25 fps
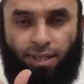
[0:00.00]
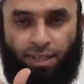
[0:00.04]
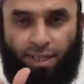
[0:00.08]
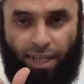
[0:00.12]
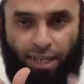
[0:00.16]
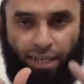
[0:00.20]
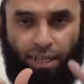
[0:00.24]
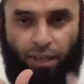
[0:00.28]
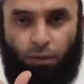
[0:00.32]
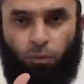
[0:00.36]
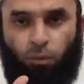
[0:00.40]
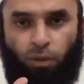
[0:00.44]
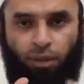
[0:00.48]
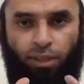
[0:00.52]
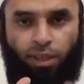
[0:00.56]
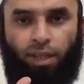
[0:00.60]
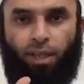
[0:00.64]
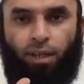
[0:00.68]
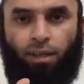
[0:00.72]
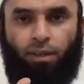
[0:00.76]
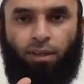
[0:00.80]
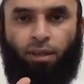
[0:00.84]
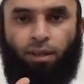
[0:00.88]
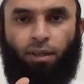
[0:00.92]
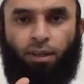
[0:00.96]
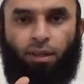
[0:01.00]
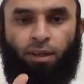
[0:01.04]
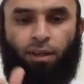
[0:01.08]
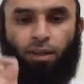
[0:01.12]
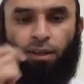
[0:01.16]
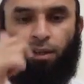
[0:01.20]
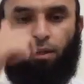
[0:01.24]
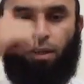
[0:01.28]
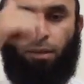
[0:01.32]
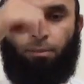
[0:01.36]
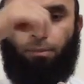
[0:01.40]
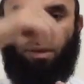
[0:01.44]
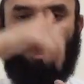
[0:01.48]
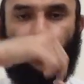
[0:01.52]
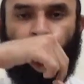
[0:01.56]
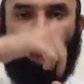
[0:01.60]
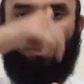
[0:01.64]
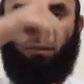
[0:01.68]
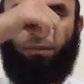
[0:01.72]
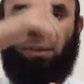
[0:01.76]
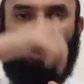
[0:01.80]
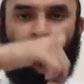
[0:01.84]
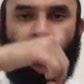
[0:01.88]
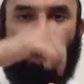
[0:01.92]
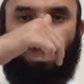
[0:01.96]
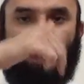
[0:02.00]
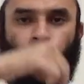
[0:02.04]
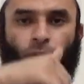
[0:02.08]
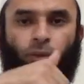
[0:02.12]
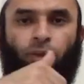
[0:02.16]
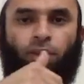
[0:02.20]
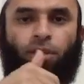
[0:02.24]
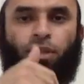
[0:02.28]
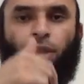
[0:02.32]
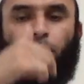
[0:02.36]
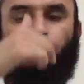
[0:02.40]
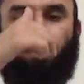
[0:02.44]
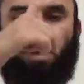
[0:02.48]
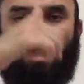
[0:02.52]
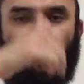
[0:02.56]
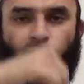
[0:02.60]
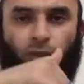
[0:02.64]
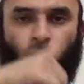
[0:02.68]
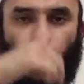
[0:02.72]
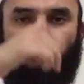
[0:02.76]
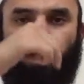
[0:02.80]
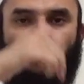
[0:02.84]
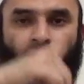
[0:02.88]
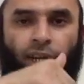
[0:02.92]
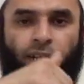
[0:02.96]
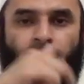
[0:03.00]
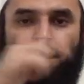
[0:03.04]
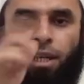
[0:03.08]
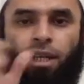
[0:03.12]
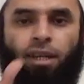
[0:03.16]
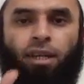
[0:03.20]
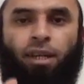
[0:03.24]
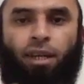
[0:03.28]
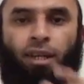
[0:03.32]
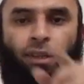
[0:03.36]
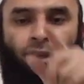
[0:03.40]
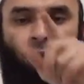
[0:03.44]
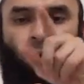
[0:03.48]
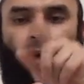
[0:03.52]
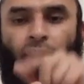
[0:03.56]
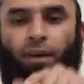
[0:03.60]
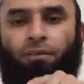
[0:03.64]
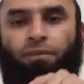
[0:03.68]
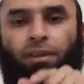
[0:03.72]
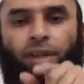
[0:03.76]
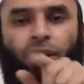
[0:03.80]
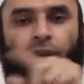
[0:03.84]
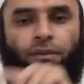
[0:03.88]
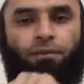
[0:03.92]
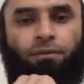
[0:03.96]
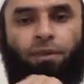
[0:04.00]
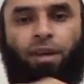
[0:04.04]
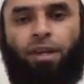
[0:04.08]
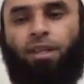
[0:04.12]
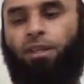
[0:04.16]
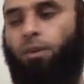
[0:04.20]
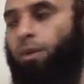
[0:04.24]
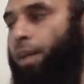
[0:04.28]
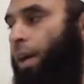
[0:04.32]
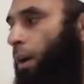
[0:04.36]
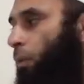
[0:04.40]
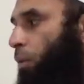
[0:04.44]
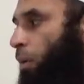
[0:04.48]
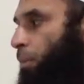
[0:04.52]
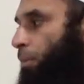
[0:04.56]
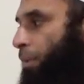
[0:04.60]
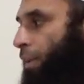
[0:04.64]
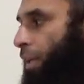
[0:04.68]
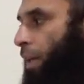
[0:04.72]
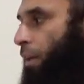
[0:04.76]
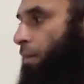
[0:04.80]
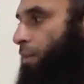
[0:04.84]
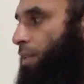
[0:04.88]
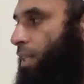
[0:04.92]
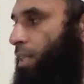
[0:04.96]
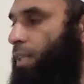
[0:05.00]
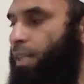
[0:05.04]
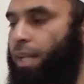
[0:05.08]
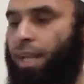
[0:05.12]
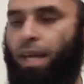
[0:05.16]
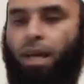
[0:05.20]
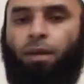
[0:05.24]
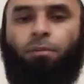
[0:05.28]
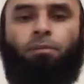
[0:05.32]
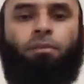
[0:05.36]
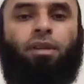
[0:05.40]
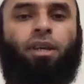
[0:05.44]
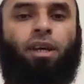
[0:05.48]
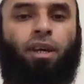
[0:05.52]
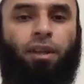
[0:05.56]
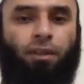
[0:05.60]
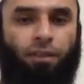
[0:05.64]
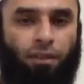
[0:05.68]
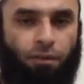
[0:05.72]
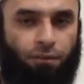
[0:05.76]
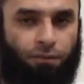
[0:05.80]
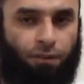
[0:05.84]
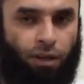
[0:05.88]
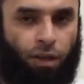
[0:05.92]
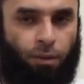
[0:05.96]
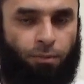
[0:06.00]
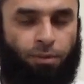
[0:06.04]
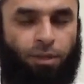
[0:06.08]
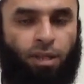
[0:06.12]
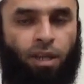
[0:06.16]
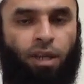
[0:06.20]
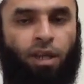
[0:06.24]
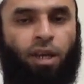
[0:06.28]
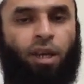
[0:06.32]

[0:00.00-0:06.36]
Second word here, the beginning of the second one, depends on which letter, they'll have an effect on how we pronounce this lam in the verbs.